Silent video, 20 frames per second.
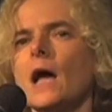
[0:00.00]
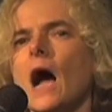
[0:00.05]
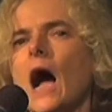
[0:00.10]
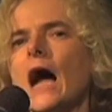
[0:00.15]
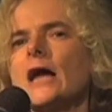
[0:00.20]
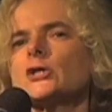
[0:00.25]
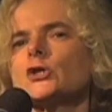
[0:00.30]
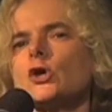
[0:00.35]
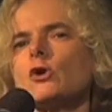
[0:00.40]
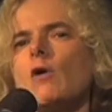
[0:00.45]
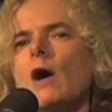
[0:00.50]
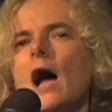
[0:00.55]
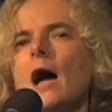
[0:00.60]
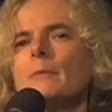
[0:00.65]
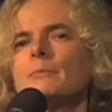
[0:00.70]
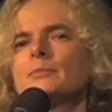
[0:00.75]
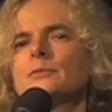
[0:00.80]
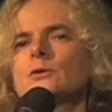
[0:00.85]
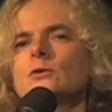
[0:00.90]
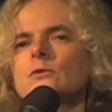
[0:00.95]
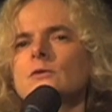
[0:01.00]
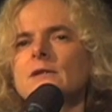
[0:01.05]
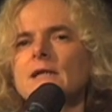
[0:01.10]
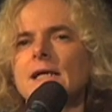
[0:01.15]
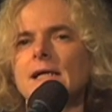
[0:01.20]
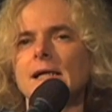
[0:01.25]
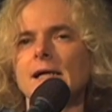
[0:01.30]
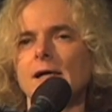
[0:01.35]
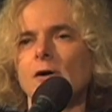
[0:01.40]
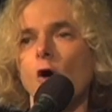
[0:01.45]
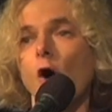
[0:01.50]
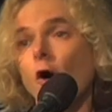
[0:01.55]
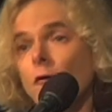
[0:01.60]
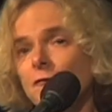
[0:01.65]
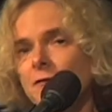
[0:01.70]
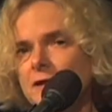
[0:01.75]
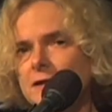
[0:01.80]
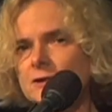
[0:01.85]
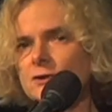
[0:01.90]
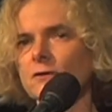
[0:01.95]
I show up to the
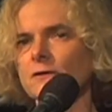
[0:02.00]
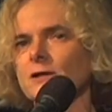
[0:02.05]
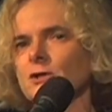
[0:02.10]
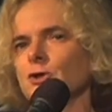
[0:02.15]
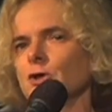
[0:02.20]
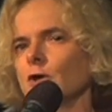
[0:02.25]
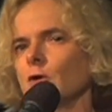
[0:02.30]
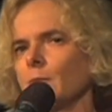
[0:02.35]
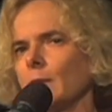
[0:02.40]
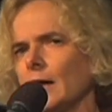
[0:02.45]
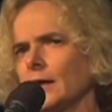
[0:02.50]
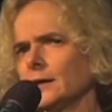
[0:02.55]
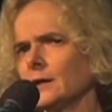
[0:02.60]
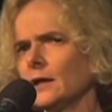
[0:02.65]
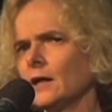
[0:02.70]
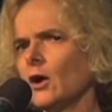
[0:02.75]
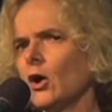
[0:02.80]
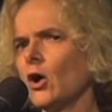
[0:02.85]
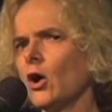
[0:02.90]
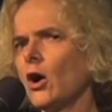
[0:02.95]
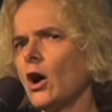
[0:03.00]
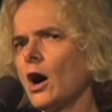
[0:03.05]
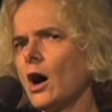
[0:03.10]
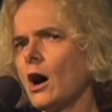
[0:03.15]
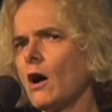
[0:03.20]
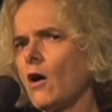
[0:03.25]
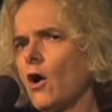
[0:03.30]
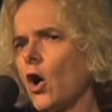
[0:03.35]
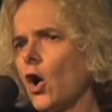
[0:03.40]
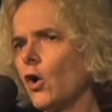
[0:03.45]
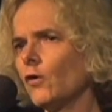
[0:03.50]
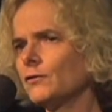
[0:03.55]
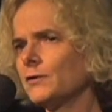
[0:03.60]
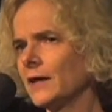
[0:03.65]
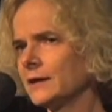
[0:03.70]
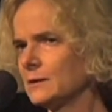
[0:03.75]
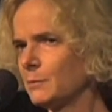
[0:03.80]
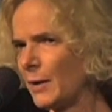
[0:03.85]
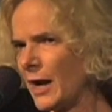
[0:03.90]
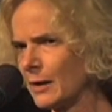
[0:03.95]
office of the chairman uh, of
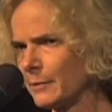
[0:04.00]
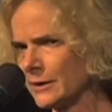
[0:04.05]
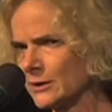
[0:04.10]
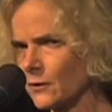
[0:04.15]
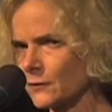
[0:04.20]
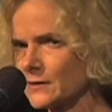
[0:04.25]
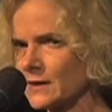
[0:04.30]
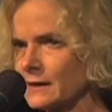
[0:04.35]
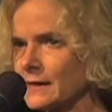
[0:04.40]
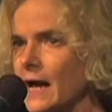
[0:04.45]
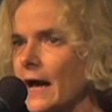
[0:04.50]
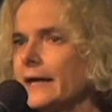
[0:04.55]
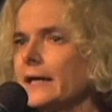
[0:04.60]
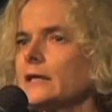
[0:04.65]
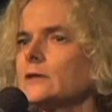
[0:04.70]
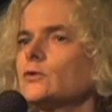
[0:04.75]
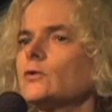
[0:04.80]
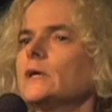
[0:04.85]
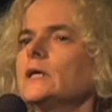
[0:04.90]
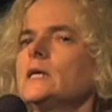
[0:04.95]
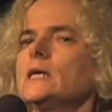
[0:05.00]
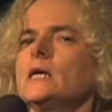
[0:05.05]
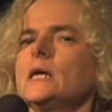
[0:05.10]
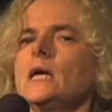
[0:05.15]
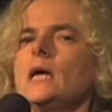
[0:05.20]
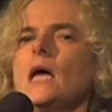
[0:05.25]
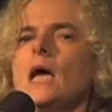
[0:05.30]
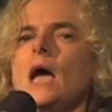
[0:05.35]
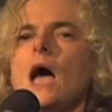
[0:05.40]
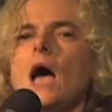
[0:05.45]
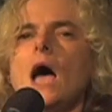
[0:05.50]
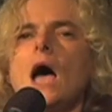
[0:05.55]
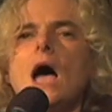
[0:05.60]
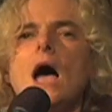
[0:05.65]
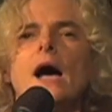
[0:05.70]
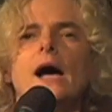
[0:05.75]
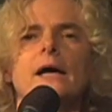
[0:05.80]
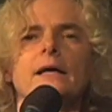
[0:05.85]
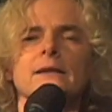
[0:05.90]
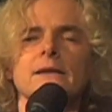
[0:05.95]
the Department of Psychiatry,
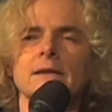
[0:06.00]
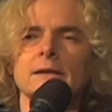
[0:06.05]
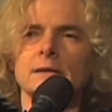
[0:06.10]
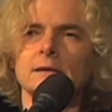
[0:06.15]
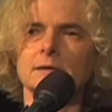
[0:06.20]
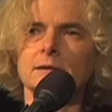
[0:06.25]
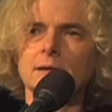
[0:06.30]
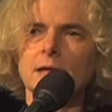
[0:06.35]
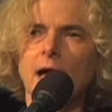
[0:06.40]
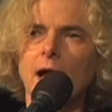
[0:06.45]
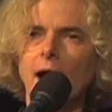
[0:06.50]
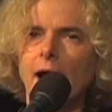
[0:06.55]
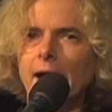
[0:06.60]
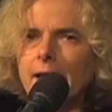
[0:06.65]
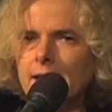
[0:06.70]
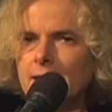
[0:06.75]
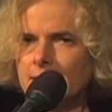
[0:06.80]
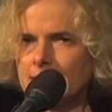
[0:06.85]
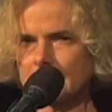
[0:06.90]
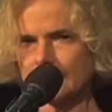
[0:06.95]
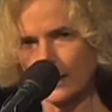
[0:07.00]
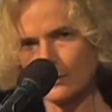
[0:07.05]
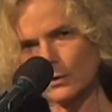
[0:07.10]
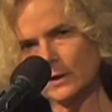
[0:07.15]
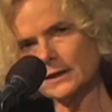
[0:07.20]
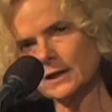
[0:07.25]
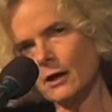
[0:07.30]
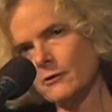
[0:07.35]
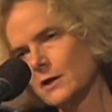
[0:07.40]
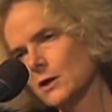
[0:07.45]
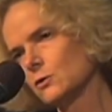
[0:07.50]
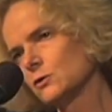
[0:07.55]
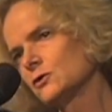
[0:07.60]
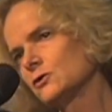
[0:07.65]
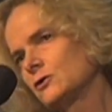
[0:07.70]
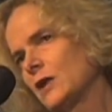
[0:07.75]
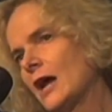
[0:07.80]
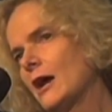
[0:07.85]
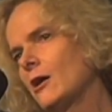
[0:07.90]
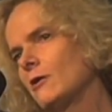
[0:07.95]
and I, the secretary who's
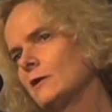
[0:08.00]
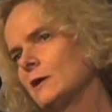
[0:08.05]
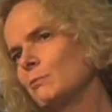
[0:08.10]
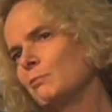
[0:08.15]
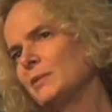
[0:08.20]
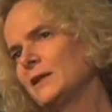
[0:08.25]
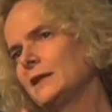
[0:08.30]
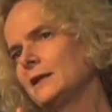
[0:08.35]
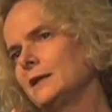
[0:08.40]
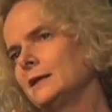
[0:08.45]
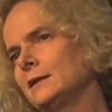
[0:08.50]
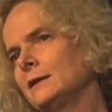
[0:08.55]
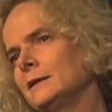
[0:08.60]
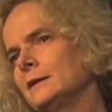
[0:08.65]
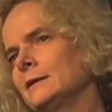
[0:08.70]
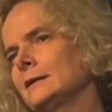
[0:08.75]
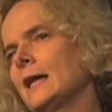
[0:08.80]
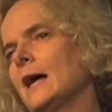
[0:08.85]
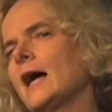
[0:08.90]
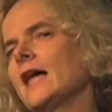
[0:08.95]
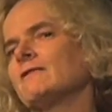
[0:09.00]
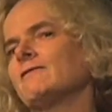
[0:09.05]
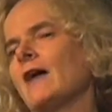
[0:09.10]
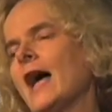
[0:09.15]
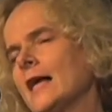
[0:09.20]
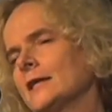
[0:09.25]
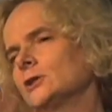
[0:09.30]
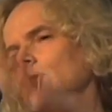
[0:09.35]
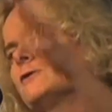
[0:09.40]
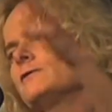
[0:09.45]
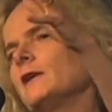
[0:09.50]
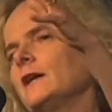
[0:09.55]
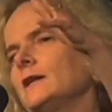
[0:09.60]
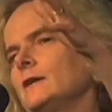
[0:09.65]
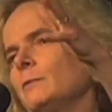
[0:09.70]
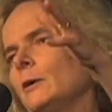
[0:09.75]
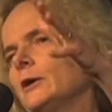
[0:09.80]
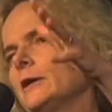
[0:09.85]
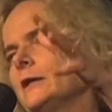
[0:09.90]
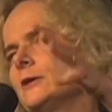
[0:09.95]
there impeding the advance of
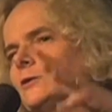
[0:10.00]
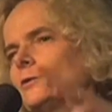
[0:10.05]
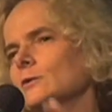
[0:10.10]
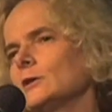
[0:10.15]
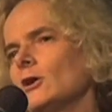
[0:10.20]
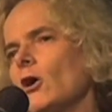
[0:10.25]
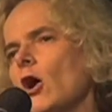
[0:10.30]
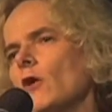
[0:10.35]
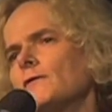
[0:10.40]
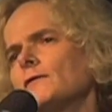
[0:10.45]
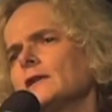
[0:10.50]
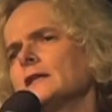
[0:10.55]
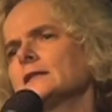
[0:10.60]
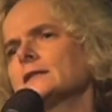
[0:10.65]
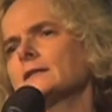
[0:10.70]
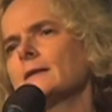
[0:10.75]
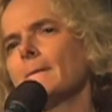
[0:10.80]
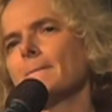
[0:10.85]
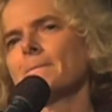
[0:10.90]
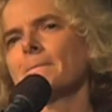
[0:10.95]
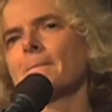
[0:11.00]
anybody into the office,